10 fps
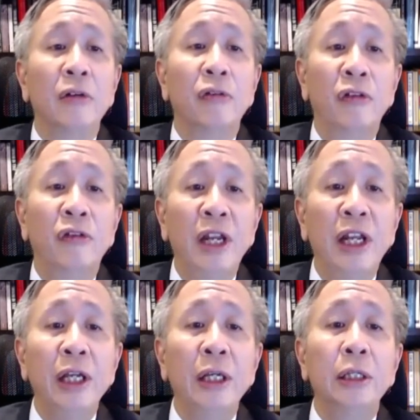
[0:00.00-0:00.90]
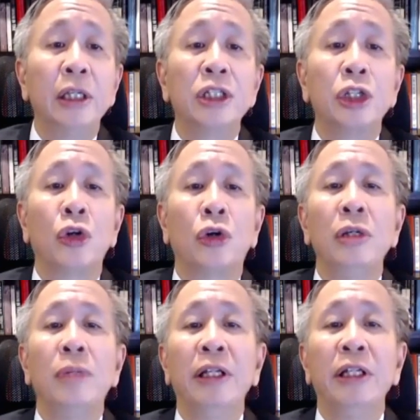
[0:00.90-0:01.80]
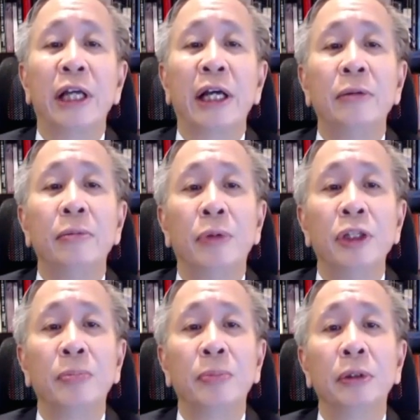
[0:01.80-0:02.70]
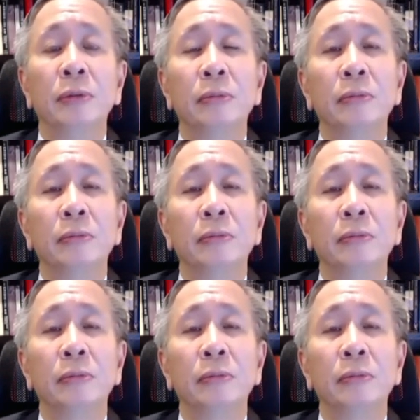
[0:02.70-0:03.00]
fulfilling the security by design principle.